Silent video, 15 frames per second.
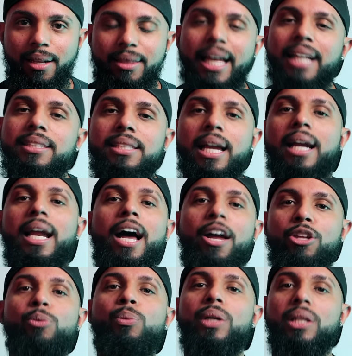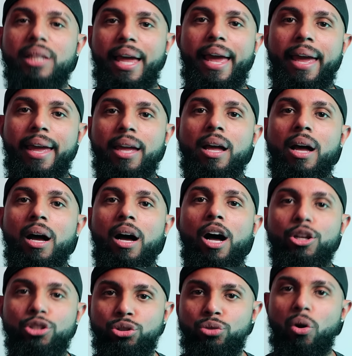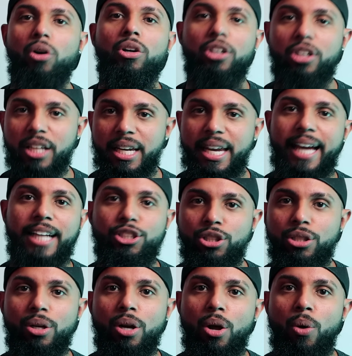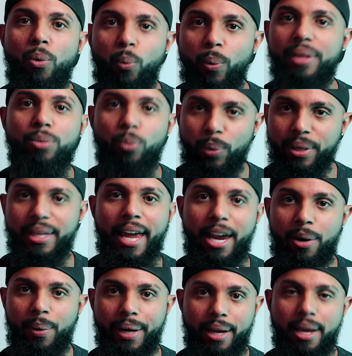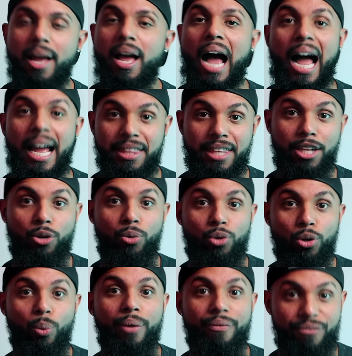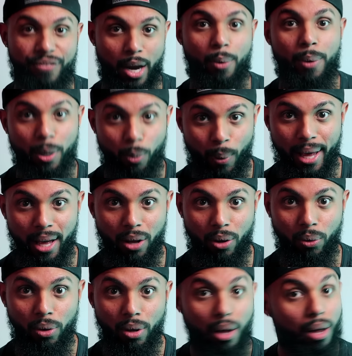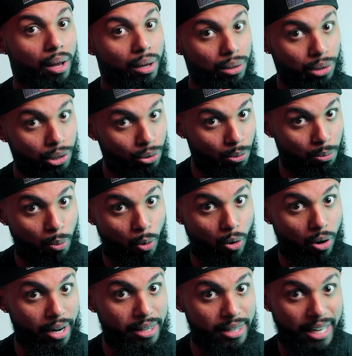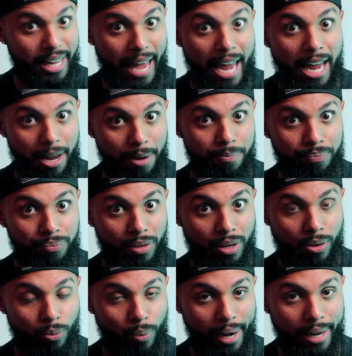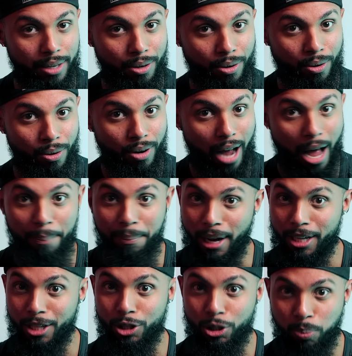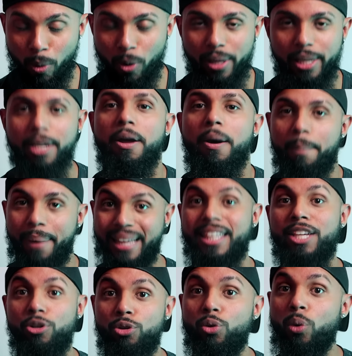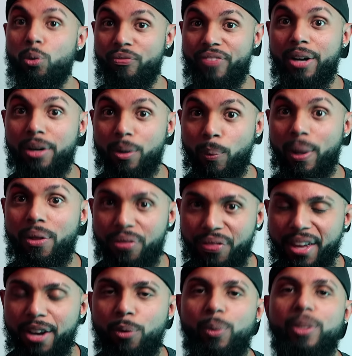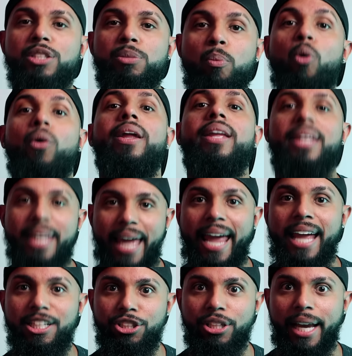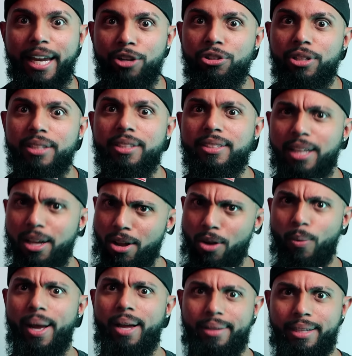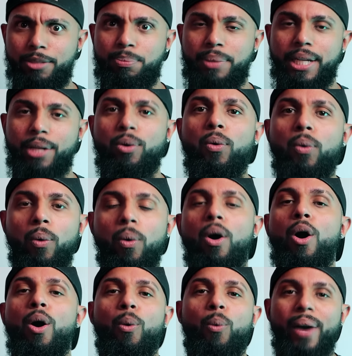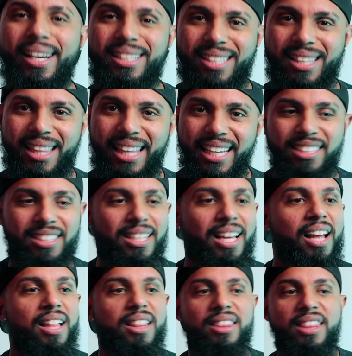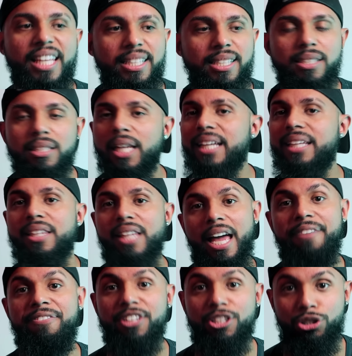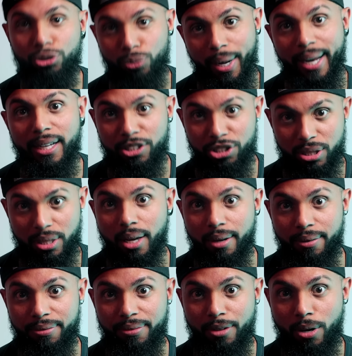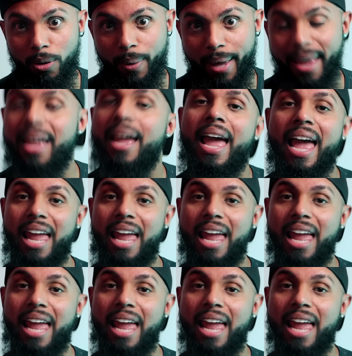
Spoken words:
That's not how you relay a stronger connection with Harry. I think you do it very well, a little more in the game, right? I'm not going to spoil it, but I think you do it very well there where it's more engaging and you get to say, oh, wow, that's pretty cool. Whereas this is like Life is Strange stuff, okay?